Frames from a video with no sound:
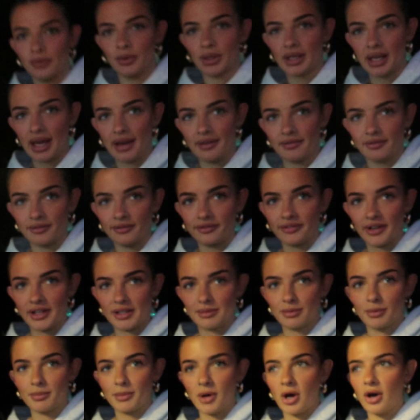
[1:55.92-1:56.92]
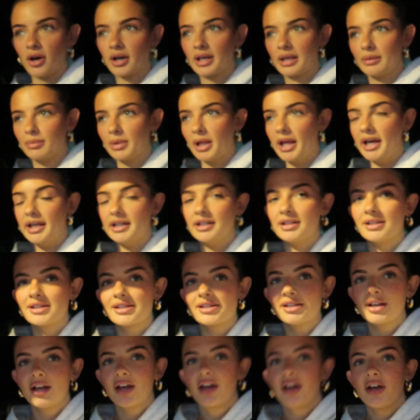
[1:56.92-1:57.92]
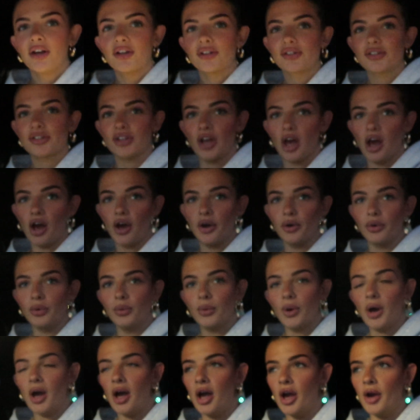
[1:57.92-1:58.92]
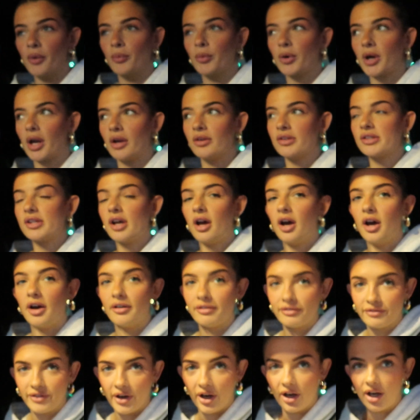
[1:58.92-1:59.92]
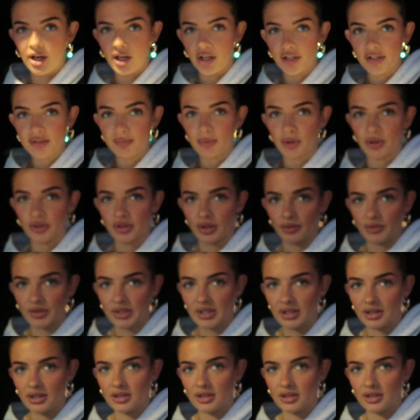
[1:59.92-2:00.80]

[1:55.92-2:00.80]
we're getting from Facebook Marketplace. So we're going to her first because obviously